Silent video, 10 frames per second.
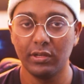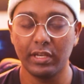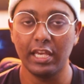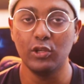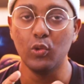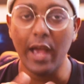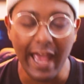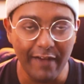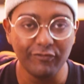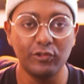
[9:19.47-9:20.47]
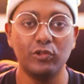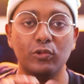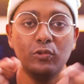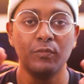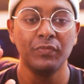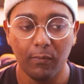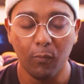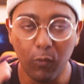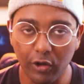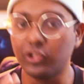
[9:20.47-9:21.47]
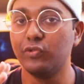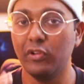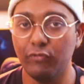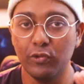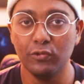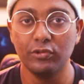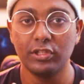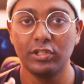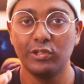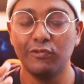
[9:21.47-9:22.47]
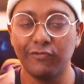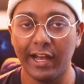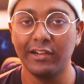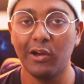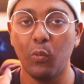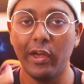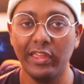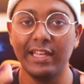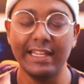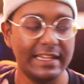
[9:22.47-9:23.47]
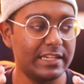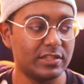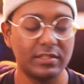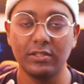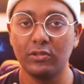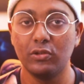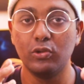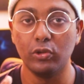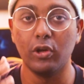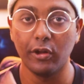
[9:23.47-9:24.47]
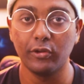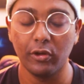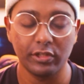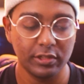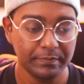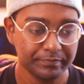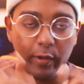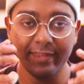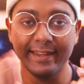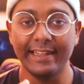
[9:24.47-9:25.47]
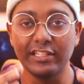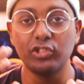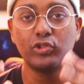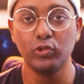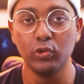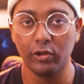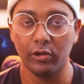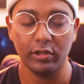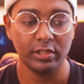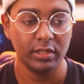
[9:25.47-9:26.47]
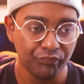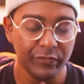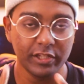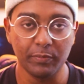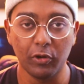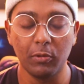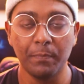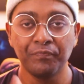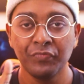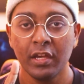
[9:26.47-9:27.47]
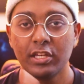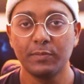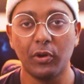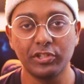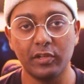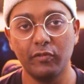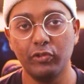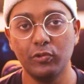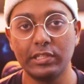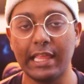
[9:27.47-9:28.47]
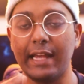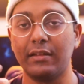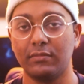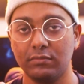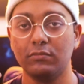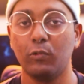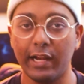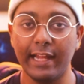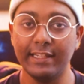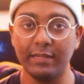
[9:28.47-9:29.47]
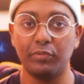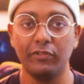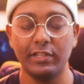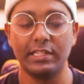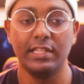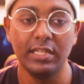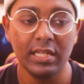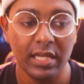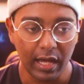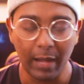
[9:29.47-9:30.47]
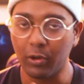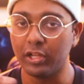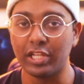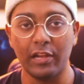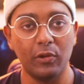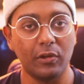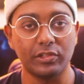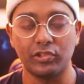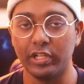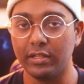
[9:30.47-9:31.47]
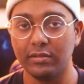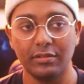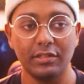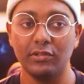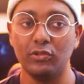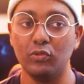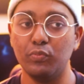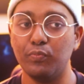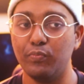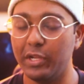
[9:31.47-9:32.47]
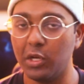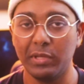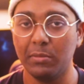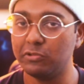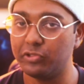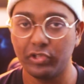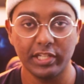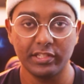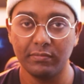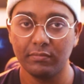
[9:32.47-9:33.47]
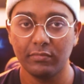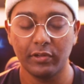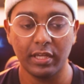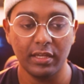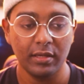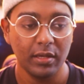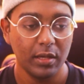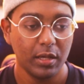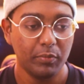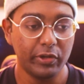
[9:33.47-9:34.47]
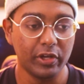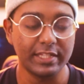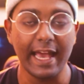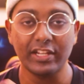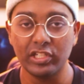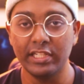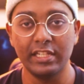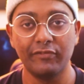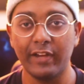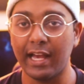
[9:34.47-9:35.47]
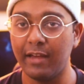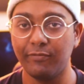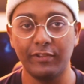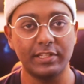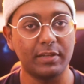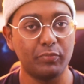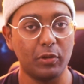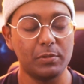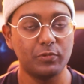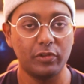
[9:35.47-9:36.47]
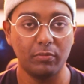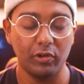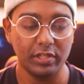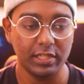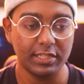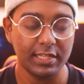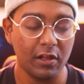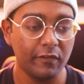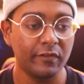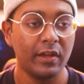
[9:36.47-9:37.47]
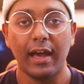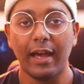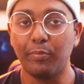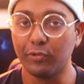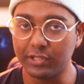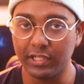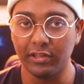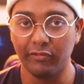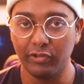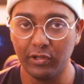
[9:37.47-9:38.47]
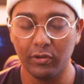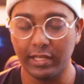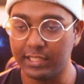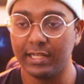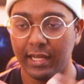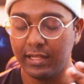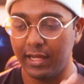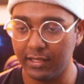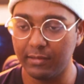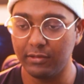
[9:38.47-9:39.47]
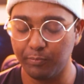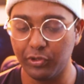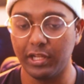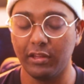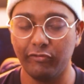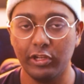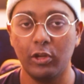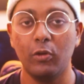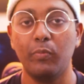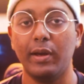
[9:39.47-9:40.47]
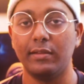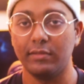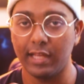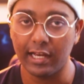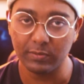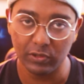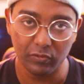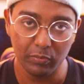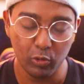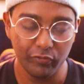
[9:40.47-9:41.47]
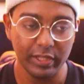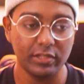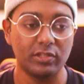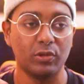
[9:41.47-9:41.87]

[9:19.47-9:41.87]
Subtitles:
Okay, you have to watch reviews to find out whether it is good or not, whether it is true or not. Here's the problem. Sponsored reviews like what I did previously, I'm going to tell you out straight, you may not be able to trust them, okay? Because actually, in fact, I faced some problems with the monitor itself. I posted it in the video, as in I put it in the video, but they asked me to remove it.